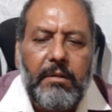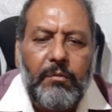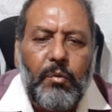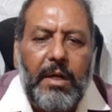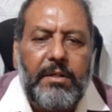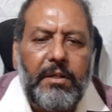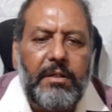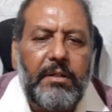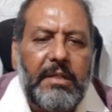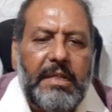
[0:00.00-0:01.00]

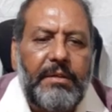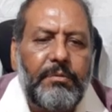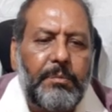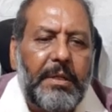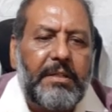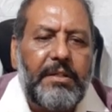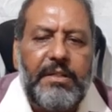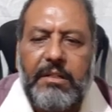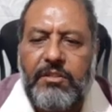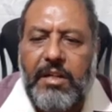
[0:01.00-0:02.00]
water leaves
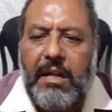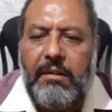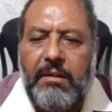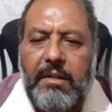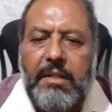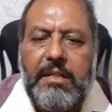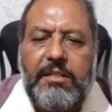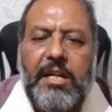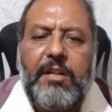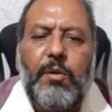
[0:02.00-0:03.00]
bacterial cell,
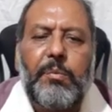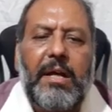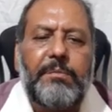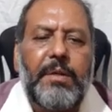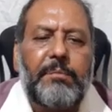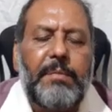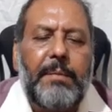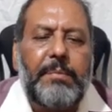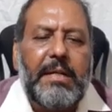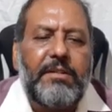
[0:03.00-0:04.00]
cytoplasmic
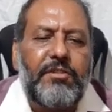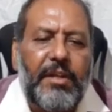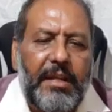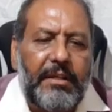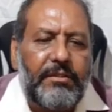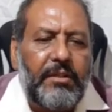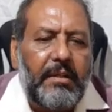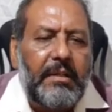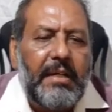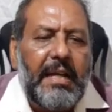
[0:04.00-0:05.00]
membrane shrinks
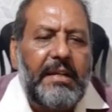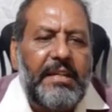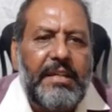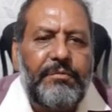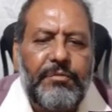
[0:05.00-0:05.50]
and leaves